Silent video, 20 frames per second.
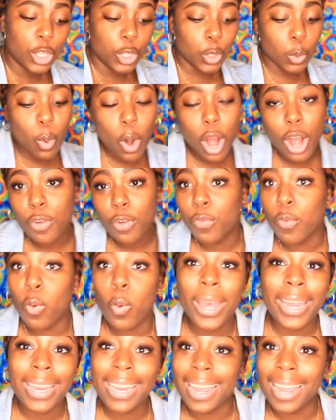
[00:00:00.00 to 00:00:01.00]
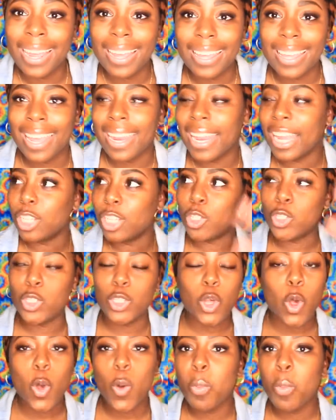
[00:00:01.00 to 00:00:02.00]
you are avoiding getting
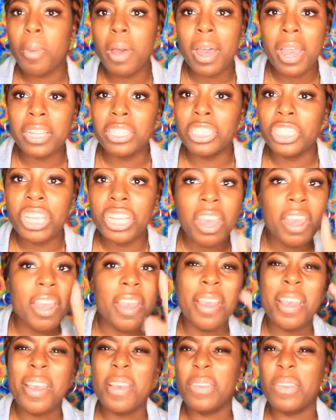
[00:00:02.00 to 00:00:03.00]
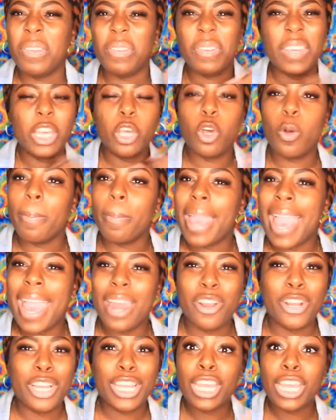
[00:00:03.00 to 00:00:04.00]
so much fecal
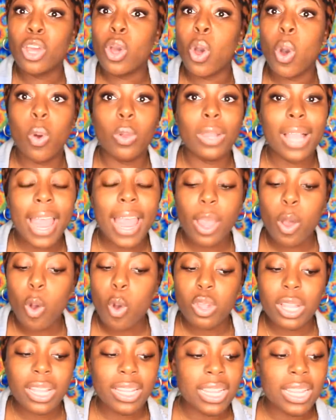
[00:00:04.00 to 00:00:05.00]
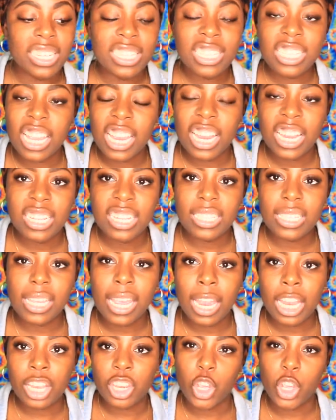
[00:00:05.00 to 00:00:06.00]
matter, E. coli, all of these things
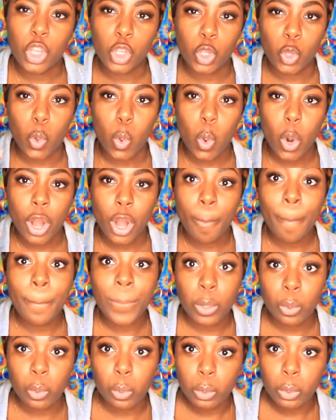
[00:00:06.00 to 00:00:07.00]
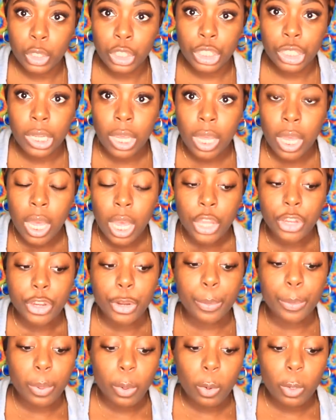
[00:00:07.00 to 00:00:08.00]
in your pooch.
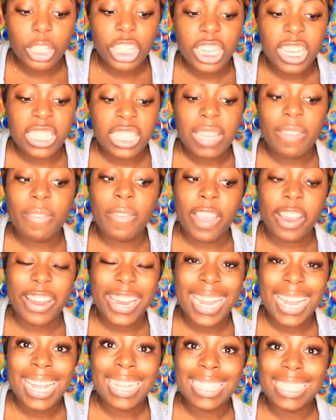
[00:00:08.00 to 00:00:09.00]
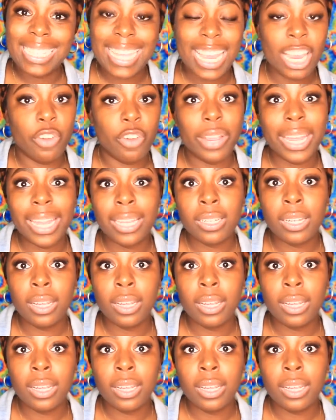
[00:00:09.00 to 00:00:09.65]
Your pooch is very sacred.